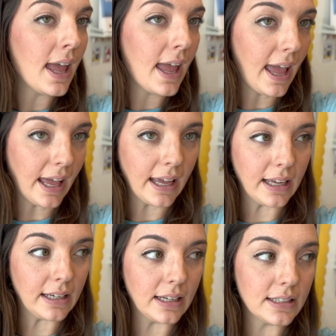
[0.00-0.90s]

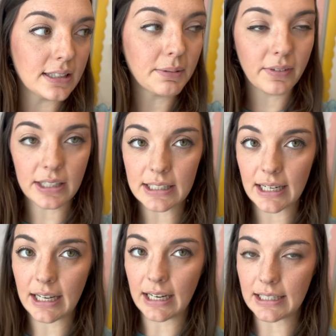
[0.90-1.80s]
And some of us did
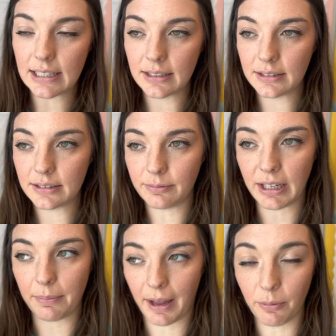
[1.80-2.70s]
it
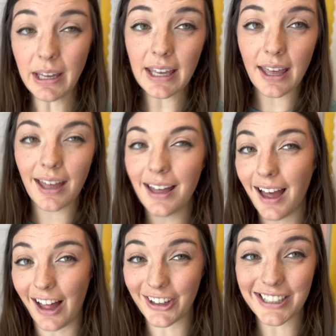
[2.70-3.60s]
week by week,
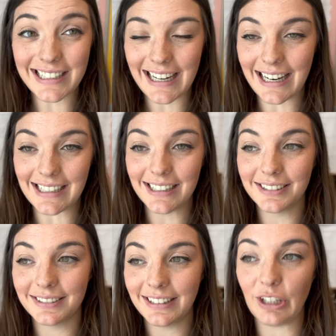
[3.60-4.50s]
others did it
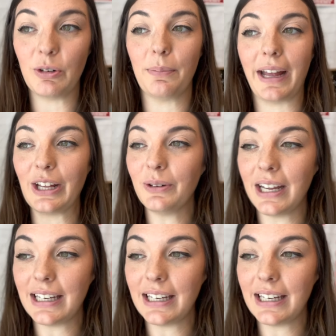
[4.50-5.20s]
unit by unit,